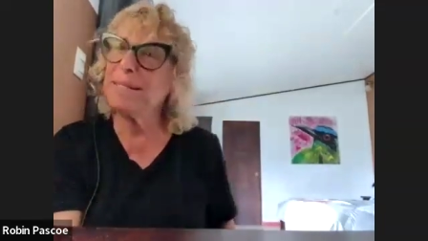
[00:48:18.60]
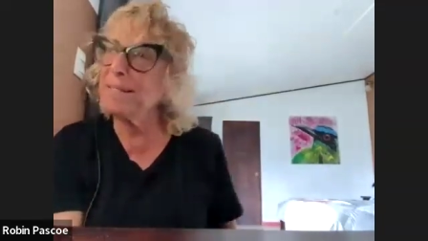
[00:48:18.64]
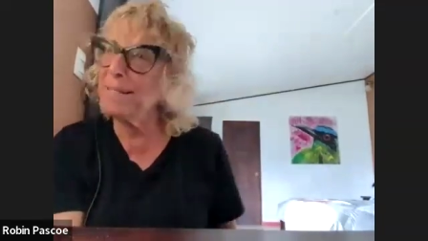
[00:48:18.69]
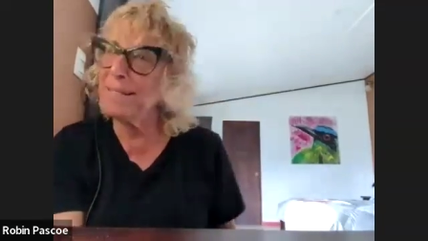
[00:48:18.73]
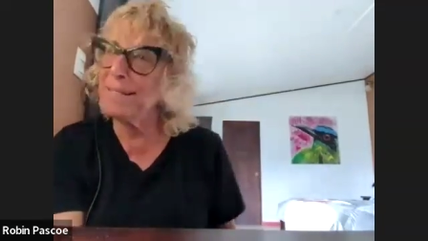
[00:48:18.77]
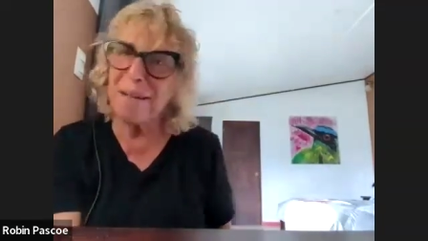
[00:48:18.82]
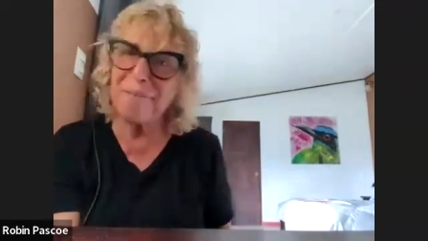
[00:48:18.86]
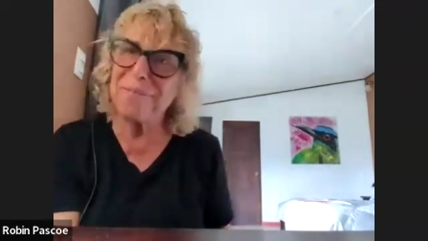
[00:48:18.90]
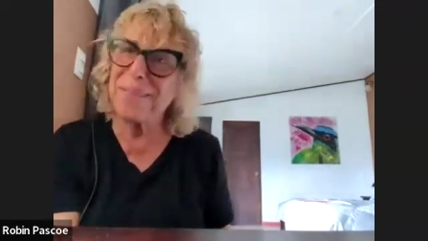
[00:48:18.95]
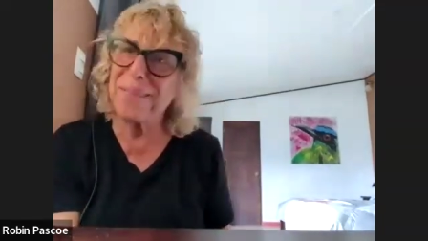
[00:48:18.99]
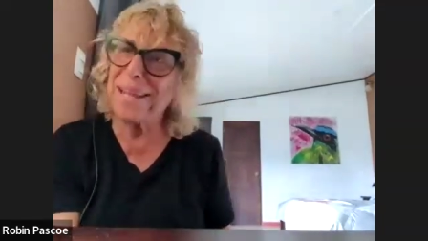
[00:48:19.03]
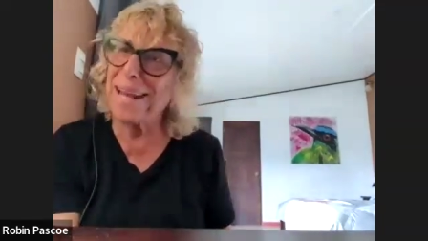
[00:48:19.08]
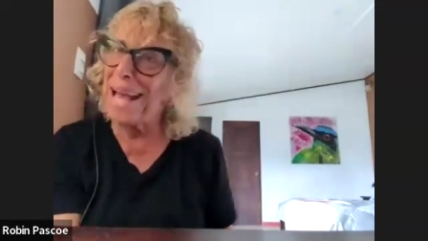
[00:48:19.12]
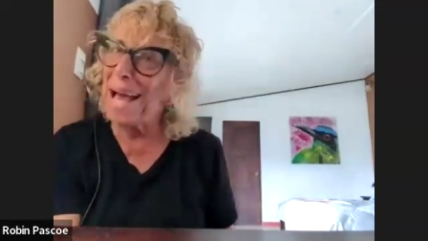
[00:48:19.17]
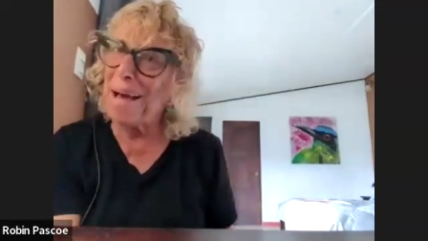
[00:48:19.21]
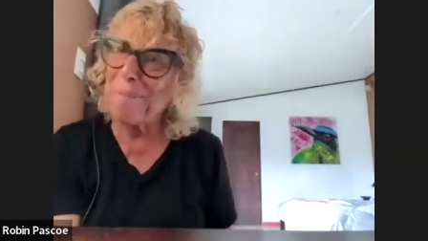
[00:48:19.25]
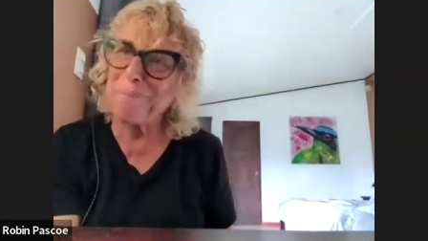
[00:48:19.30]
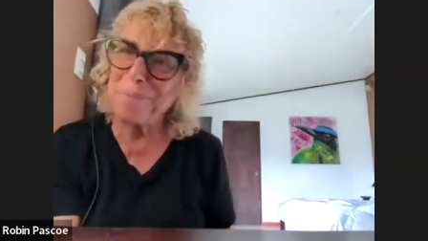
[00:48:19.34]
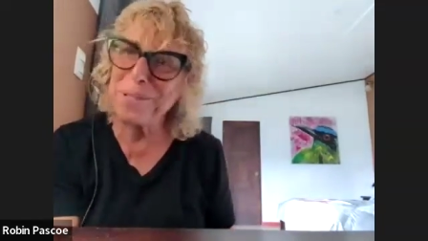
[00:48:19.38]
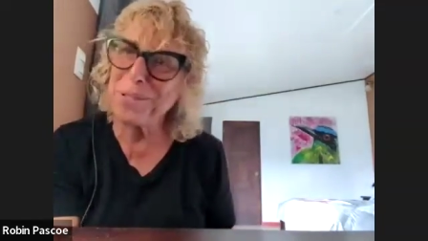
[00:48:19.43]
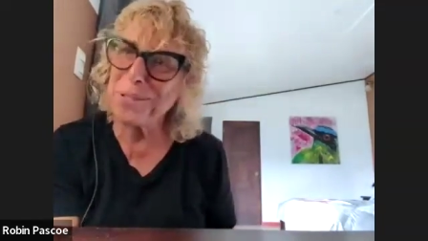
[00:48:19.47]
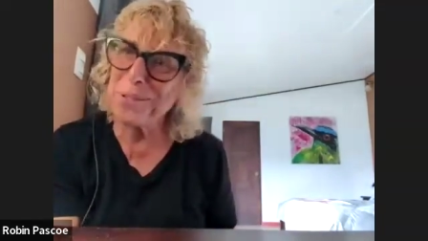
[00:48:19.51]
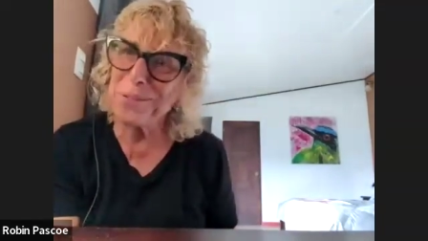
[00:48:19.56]
stuff that
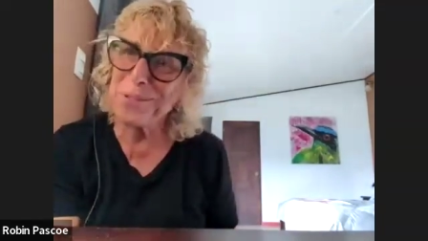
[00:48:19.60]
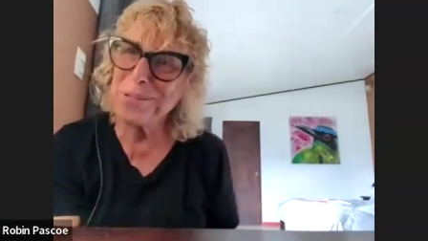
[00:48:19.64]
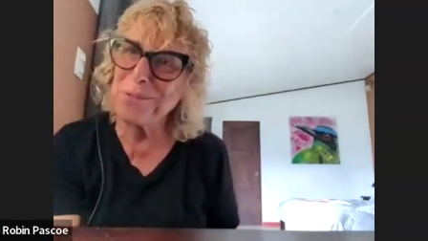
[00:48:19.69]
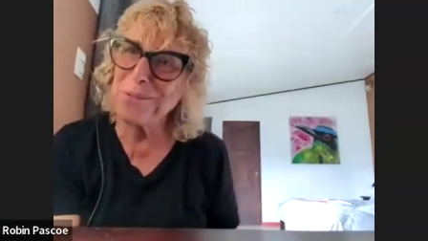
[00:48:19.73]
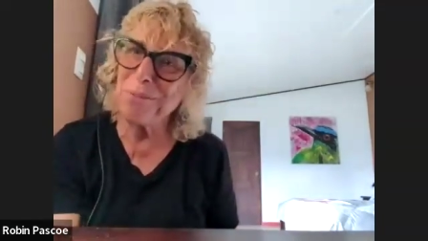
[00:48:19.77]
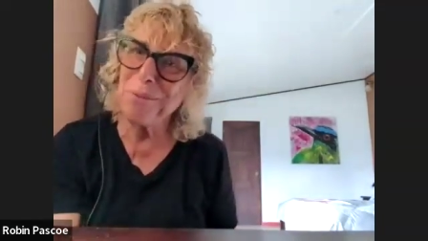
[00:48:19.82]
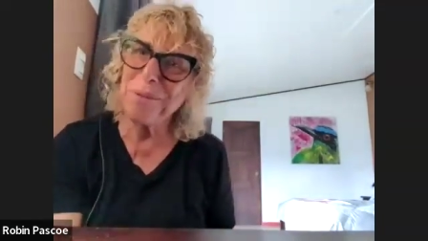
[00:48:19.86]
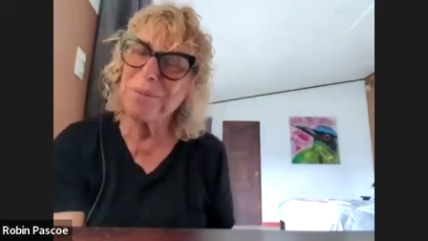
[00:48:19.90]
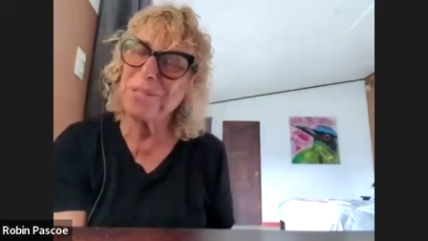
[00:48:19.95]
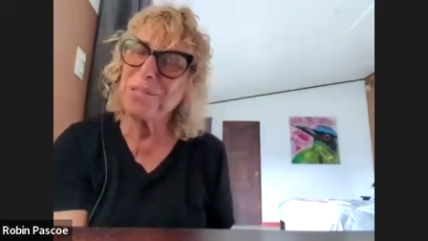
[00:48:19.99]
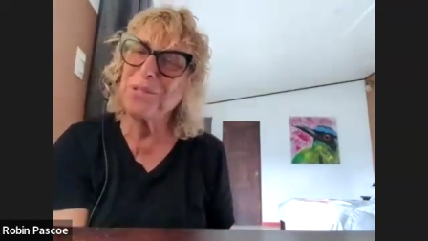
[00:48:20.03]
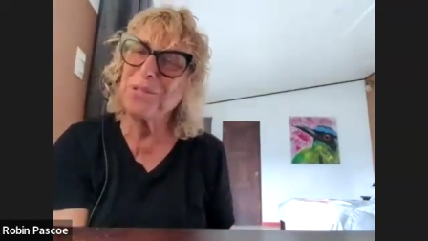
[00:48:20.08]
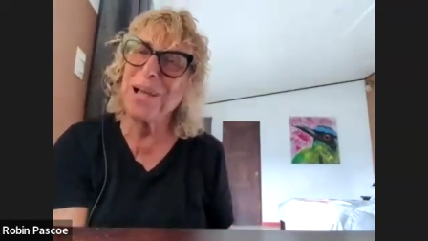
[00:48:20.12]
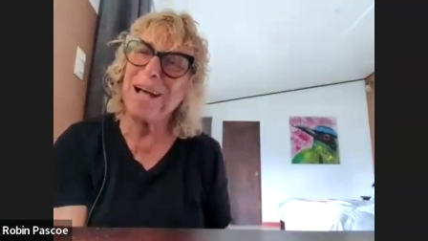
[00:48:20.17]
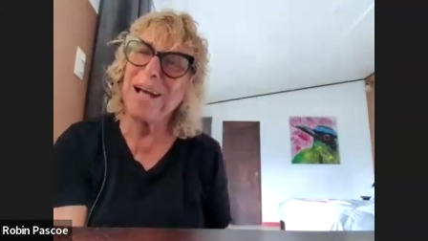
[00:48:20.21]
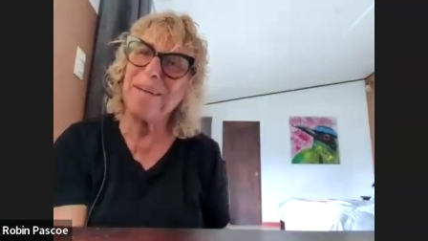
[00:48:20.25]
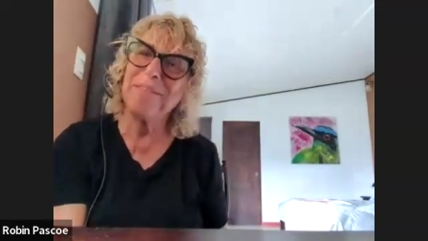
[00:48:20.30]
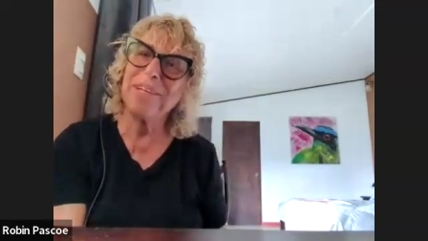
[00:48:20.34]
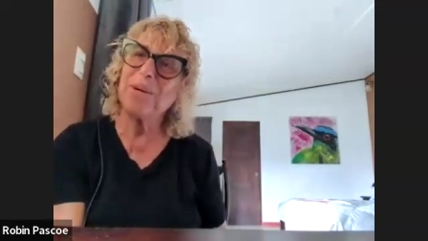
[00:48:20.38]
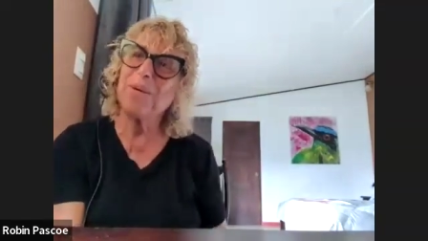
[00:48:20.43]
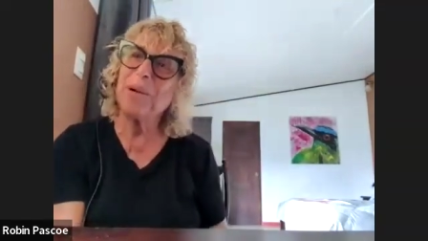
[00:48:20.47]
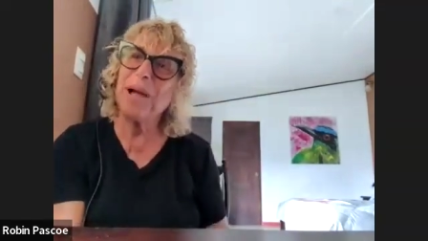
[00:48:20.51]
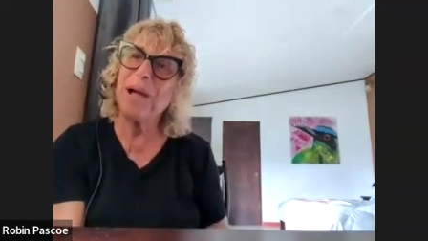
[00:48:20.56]
happened to us when we were
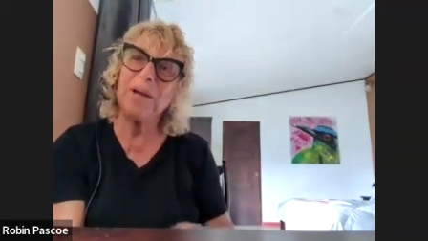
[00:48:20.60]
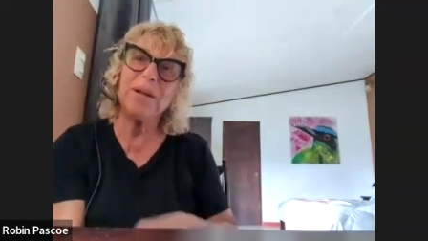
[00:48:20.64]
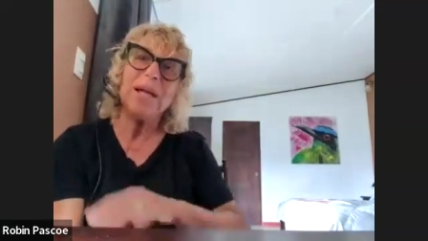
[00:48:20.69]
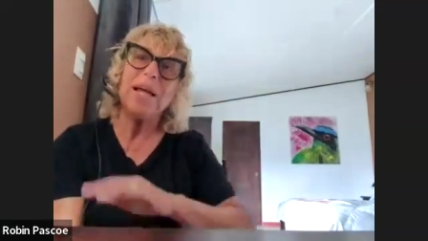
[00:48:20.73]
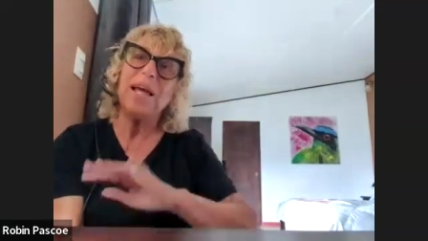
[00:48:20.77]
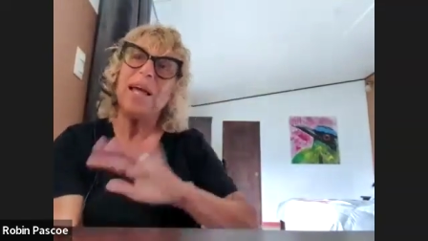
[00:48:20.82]
traveling around,